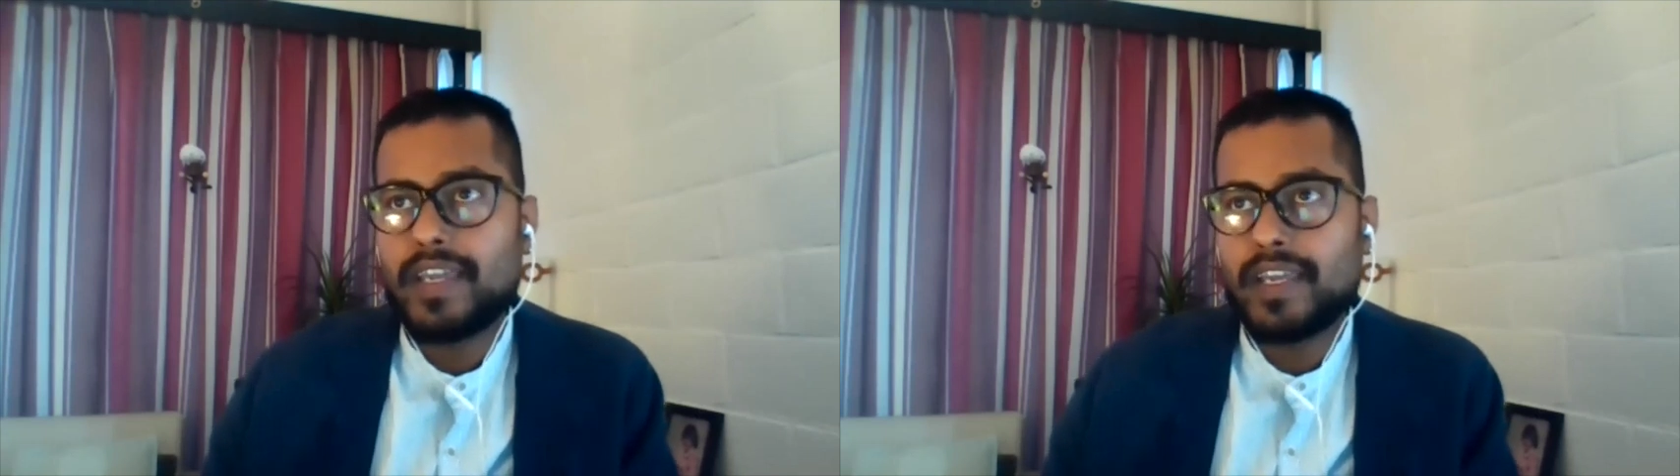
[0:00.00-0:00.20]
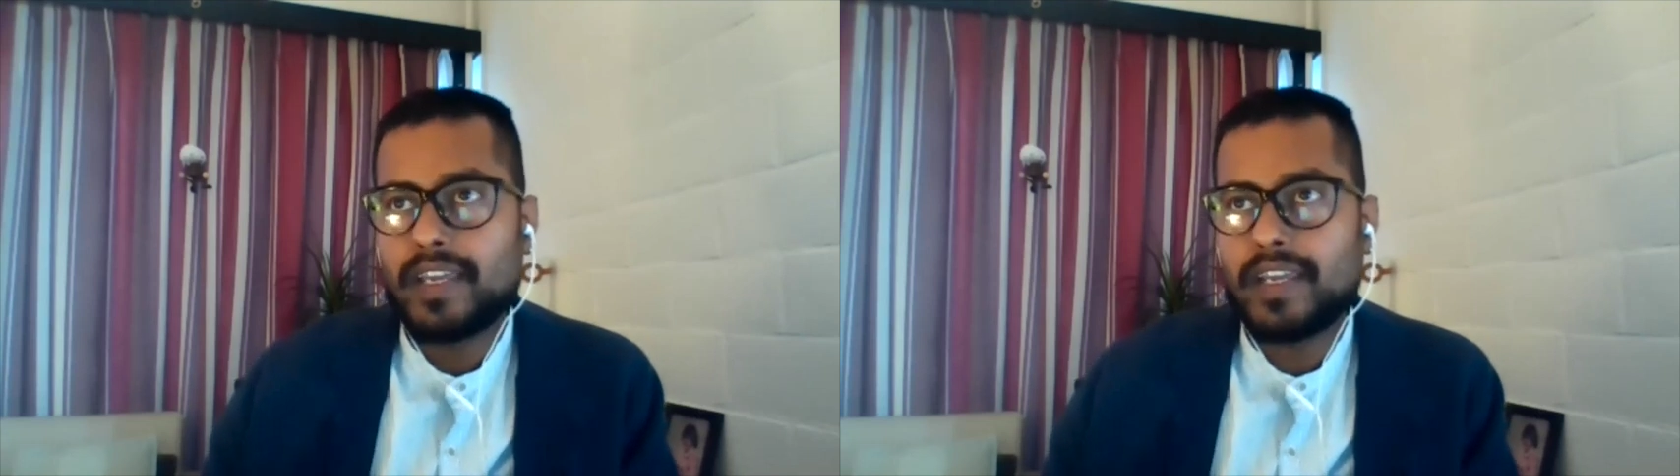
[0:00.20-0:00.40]

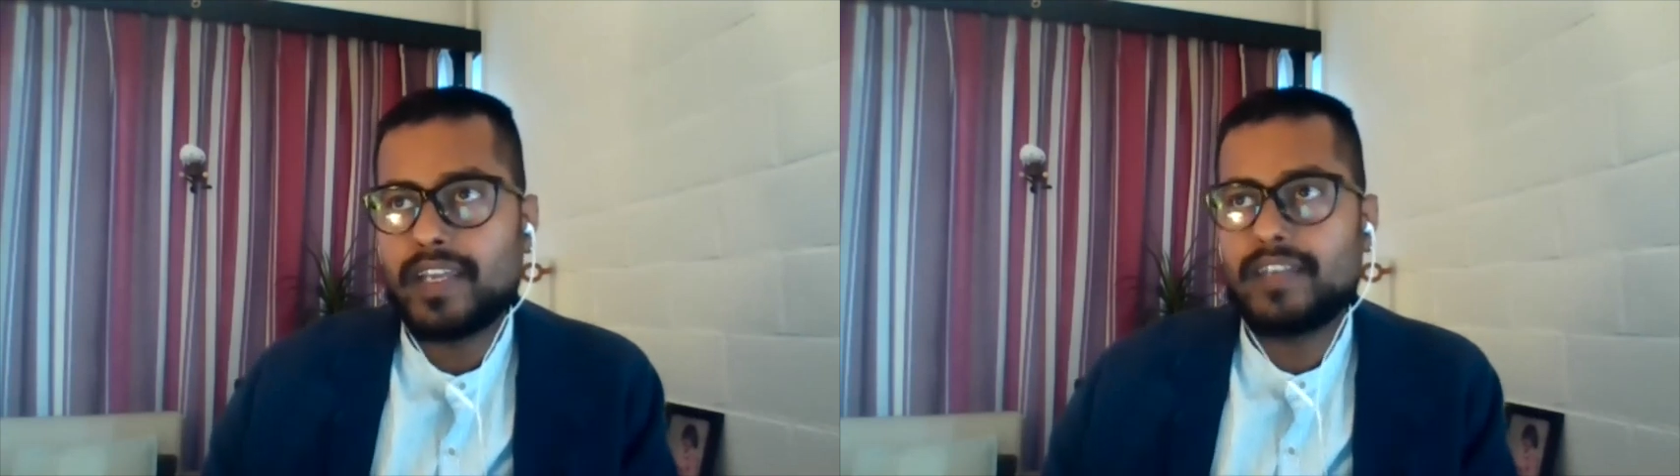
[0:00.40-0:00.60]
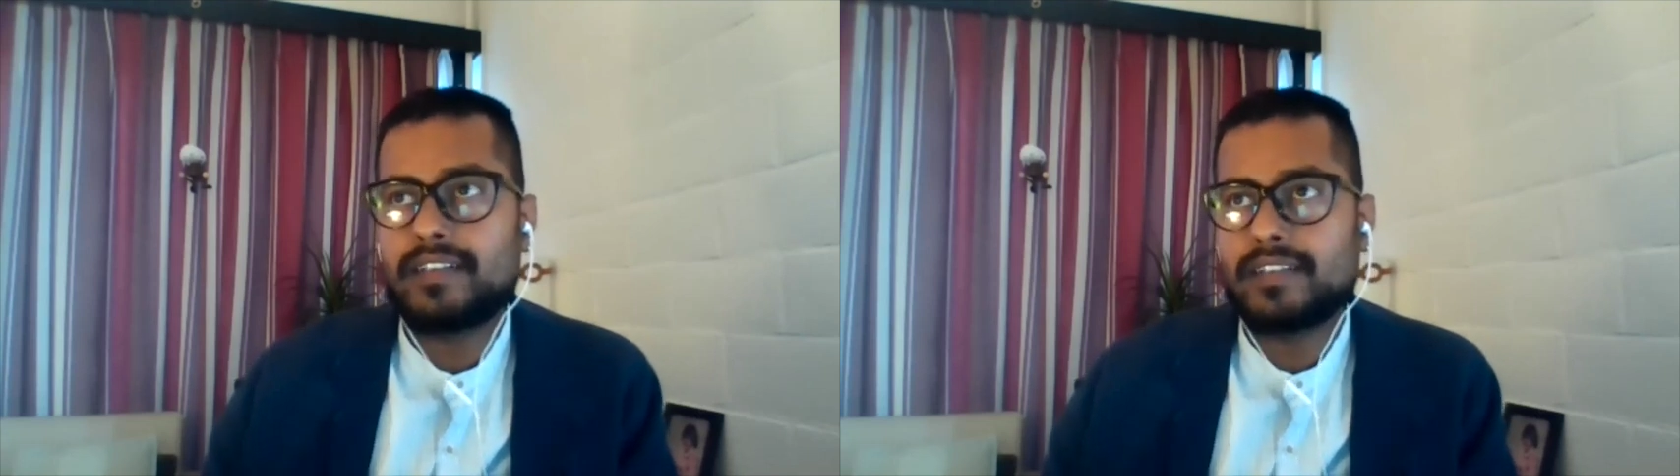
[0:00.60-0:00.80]

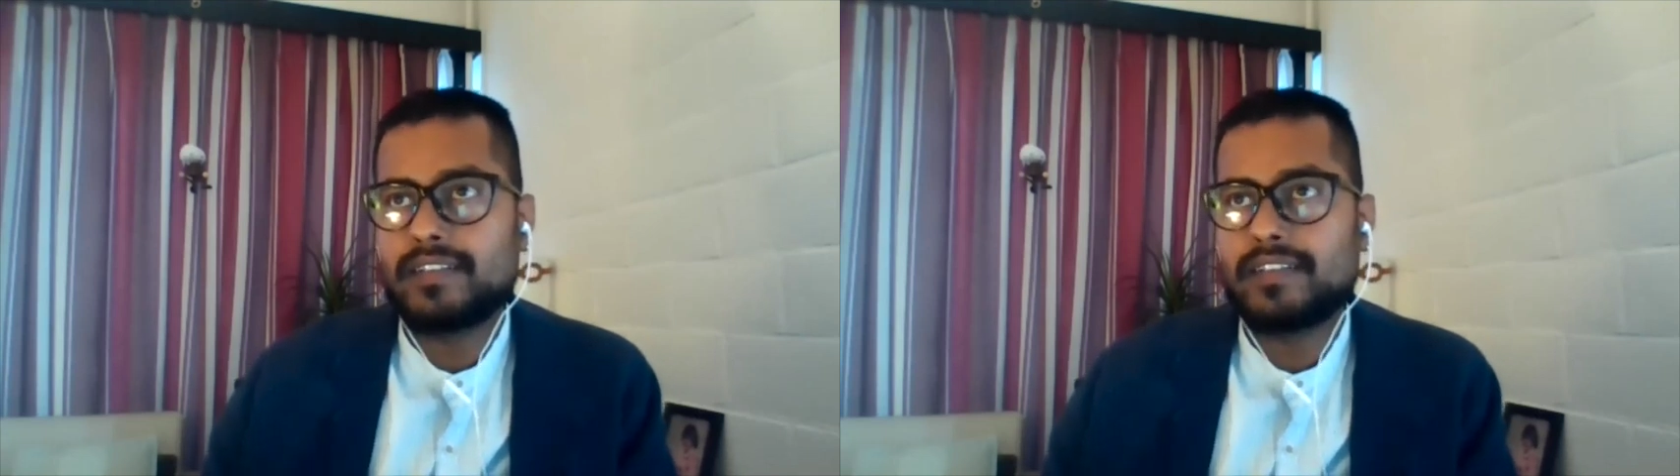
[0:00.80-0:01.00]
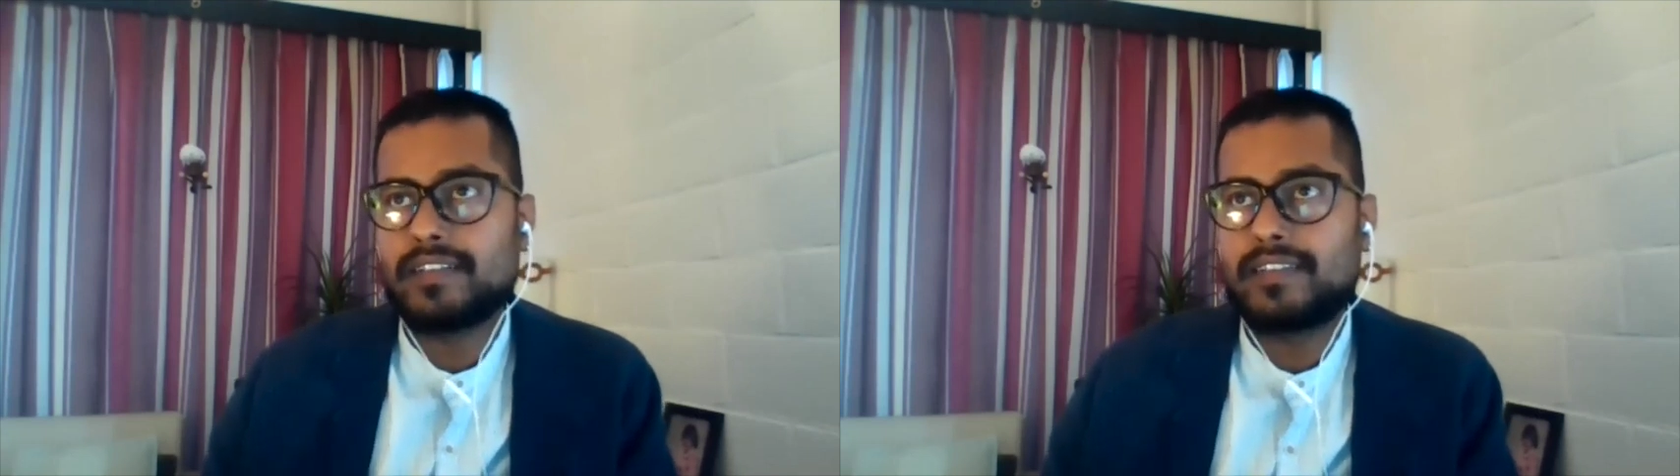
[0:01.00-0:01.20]
and
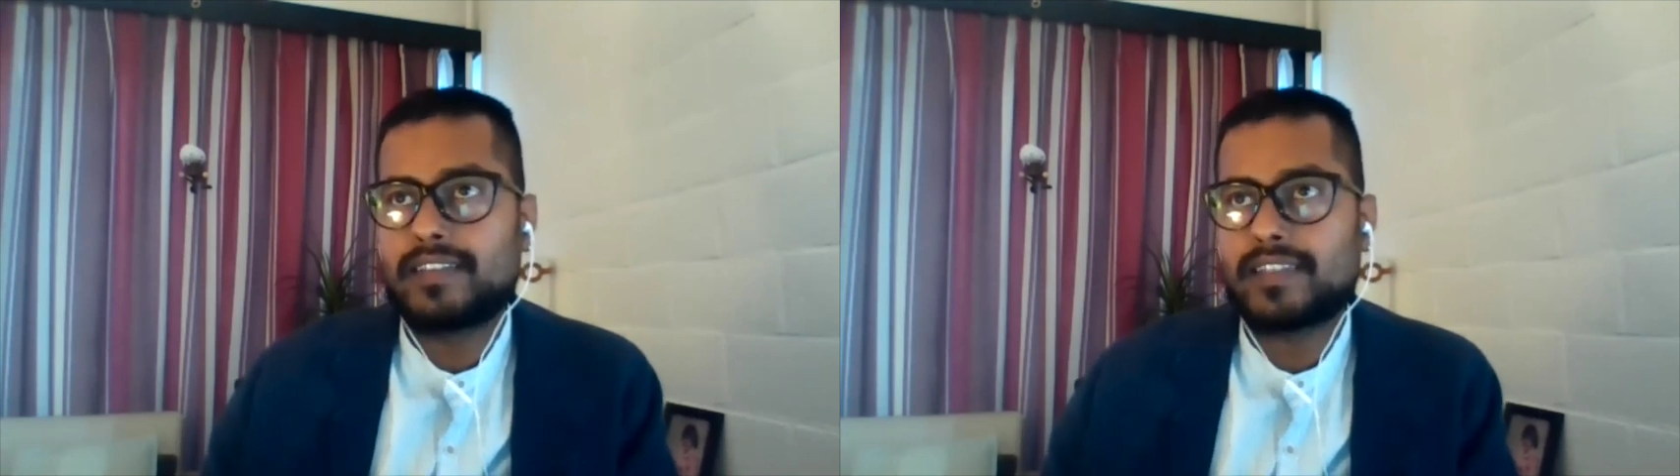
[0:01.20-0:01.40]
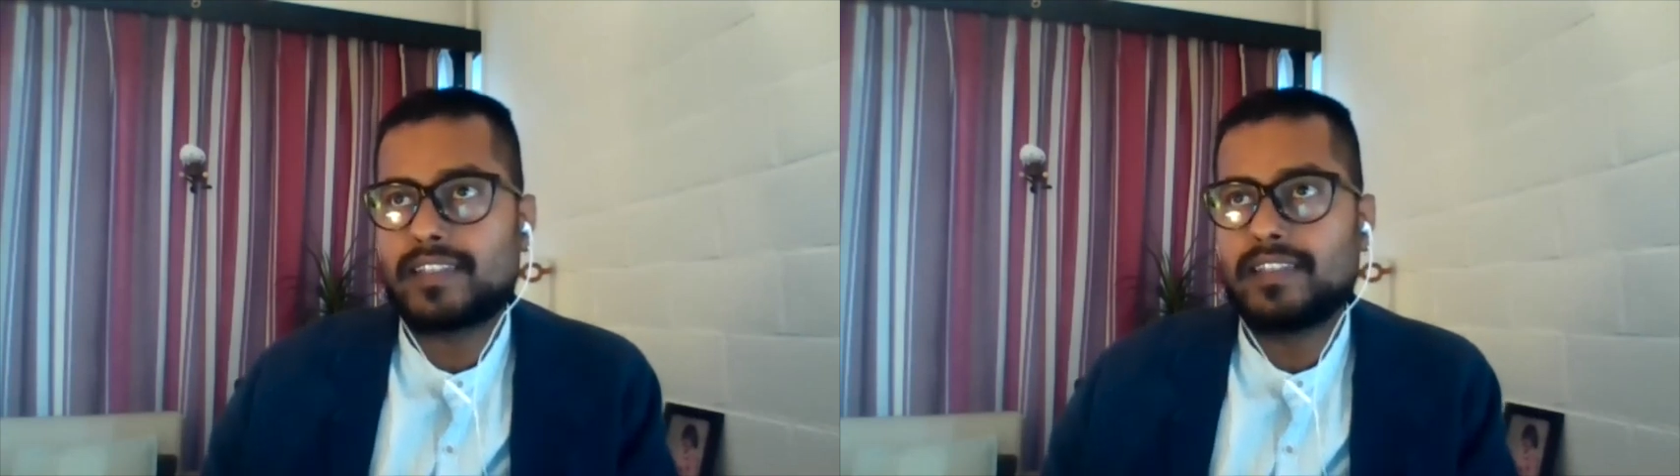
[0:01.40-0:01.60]

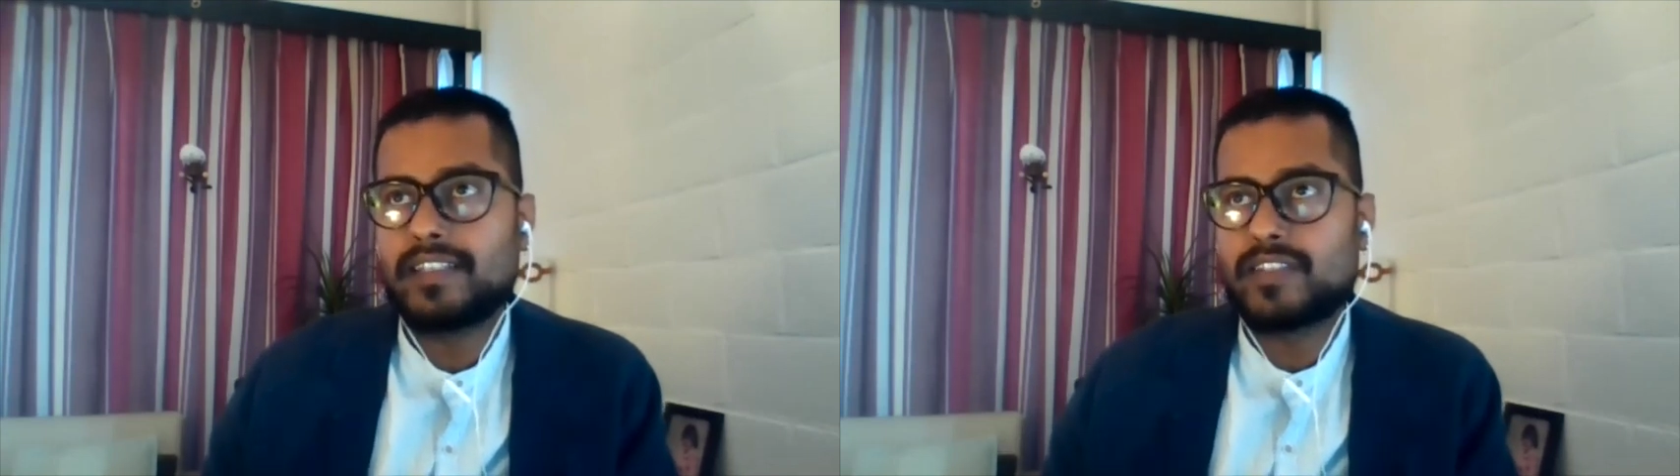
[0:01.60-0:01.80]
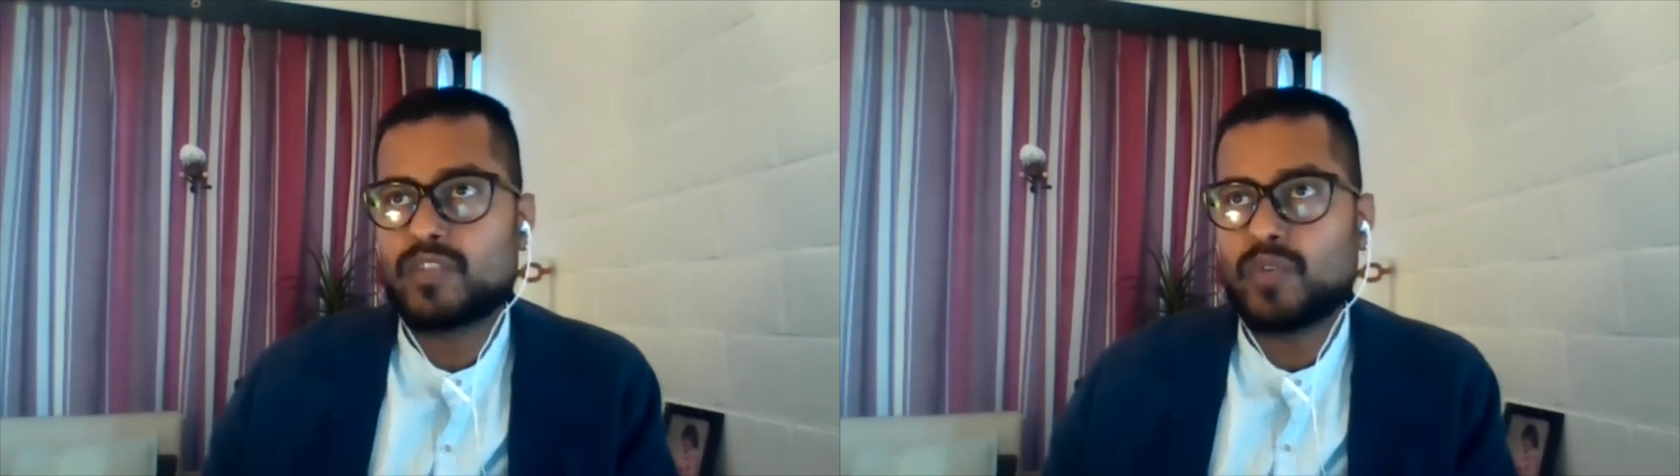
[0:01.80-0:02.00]
this
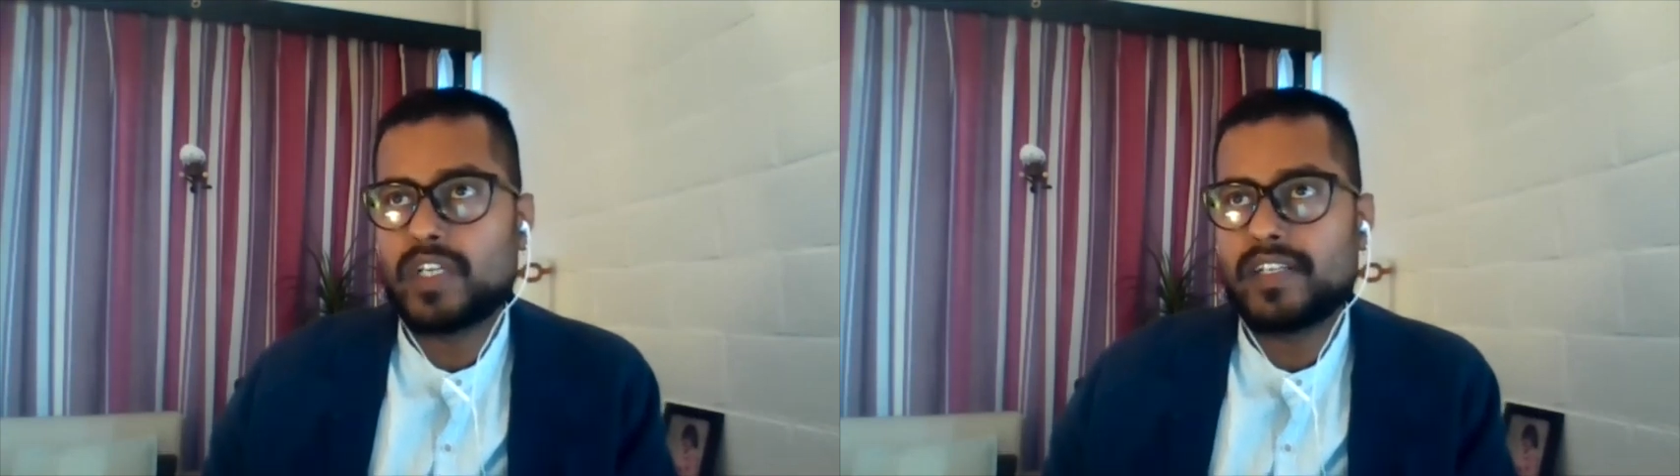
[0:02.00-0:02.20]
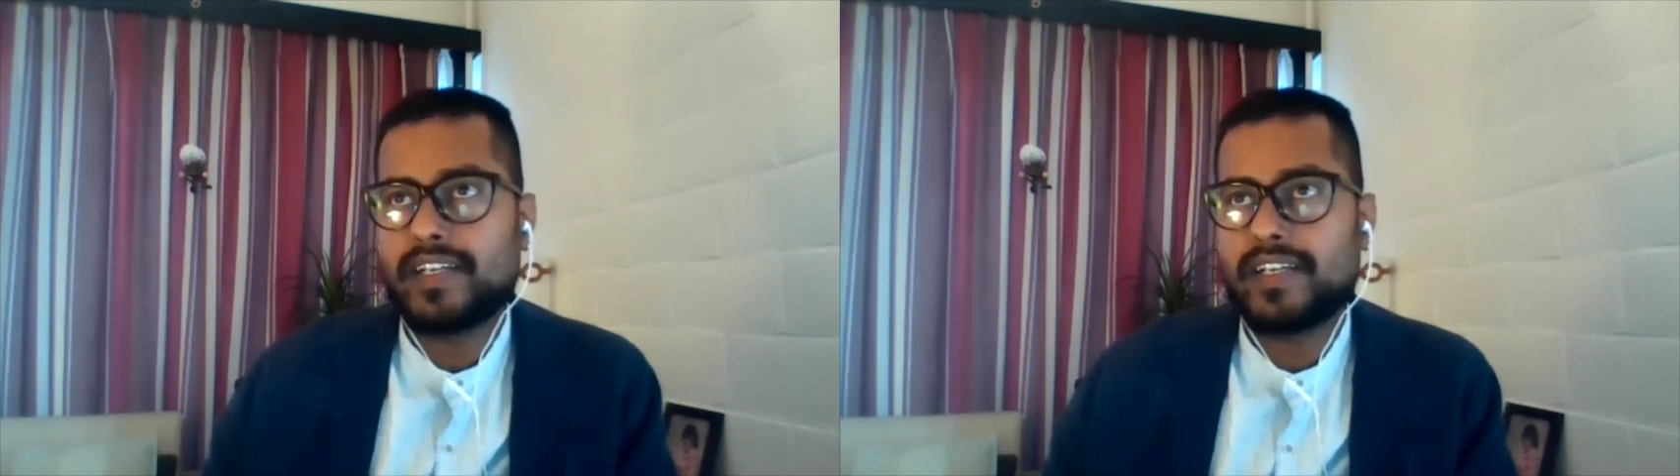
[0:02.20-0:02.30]
is what